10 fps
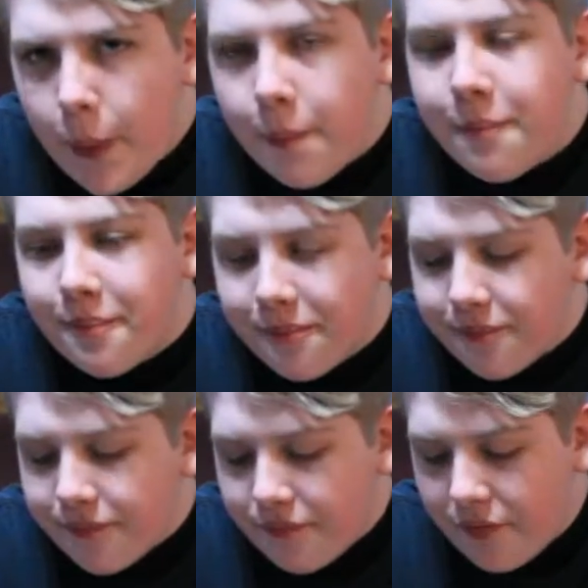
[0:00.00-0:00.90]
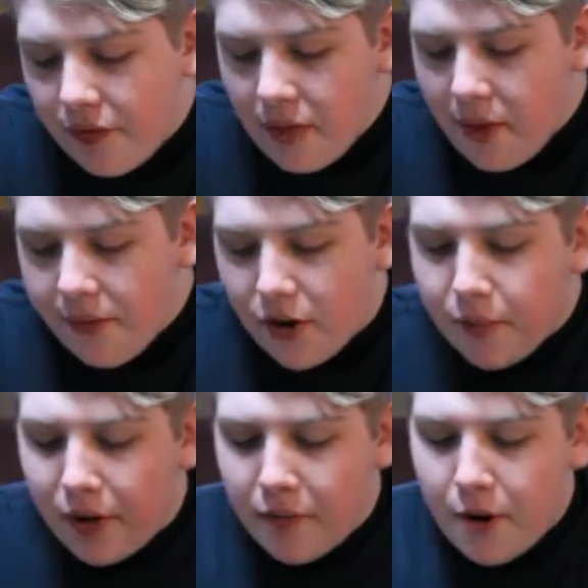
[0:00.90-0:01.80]
Hmm.
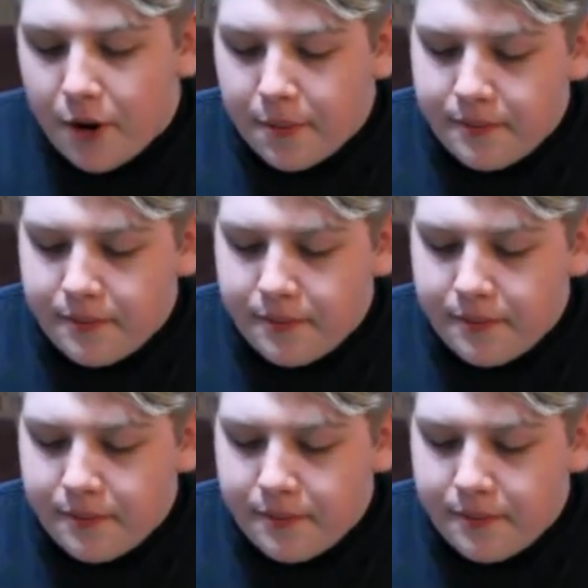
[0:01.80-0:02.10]
That's probably smart.